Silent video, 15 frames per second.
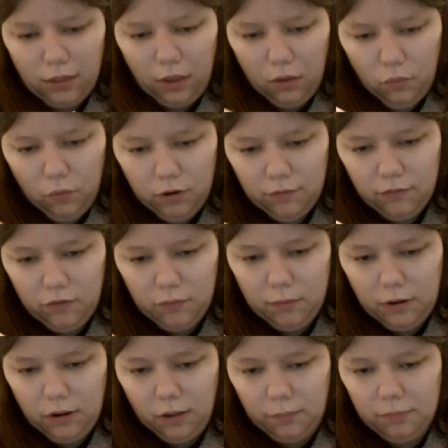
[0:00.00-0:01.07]
What have you
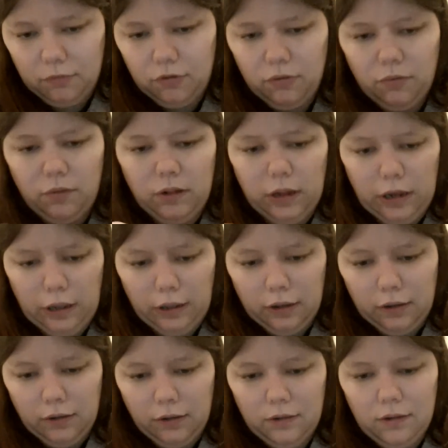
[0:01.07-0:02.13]
been up to,
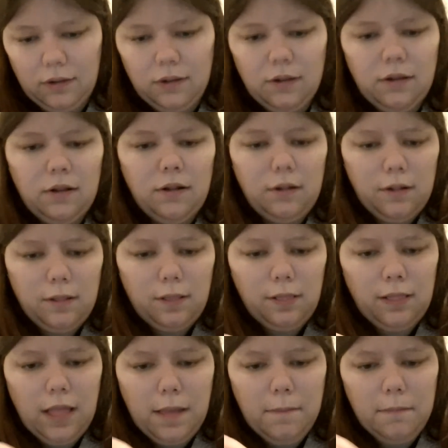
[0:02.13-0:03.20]
Lydia?
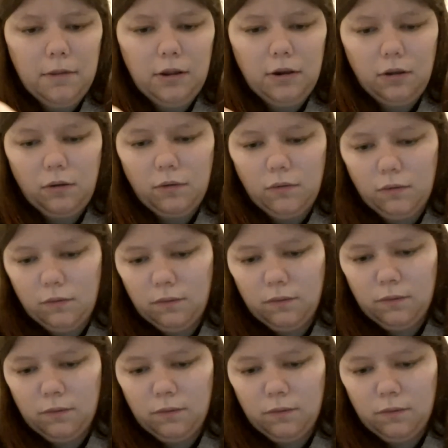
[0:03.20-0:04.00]
Let me know.